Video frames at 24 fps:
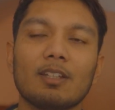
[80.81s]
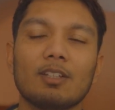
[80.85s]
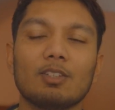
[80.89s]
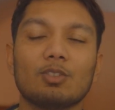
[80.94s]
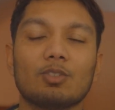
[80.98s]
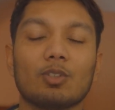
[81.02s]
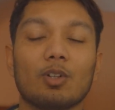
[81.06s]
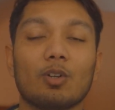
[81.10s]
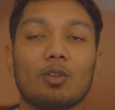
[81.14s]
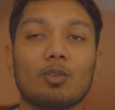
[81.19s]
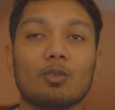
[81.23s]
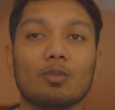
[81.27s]

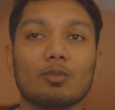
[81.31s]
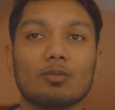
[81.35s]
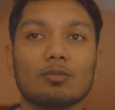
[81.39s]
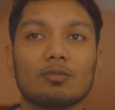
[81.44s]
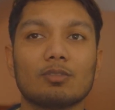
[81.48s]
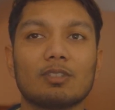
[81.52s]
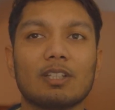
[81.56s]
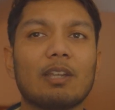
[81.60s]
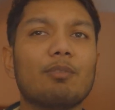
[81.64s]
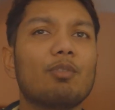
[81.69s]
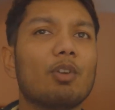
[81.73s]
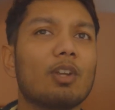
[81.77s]
So
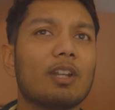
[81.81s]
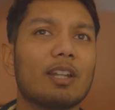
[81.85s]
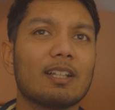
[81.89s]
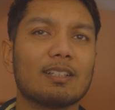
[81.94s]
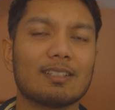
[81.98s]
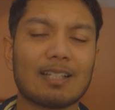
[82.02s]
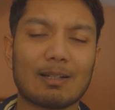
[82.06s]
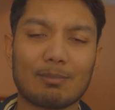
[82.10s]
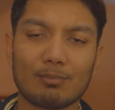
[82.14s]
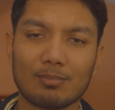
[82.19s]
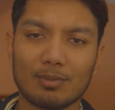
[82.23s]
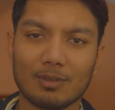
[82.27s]
to give you an
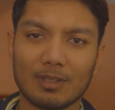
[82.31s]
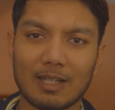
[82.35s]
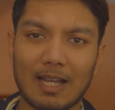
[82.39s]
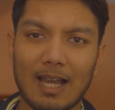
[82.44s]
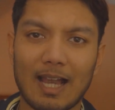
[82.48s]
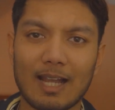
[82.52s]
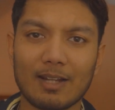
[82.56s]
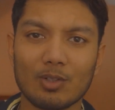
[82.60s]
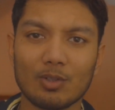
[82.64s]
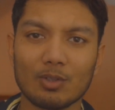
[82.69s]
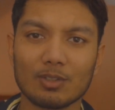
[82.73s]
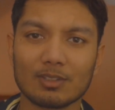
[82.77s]
example,
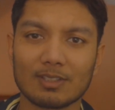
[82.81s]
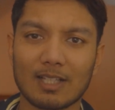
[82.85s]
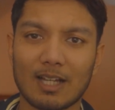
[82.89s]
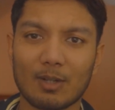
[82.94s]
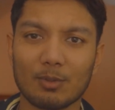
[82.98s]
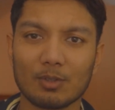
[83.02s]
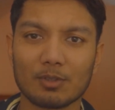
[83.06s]
I noticed I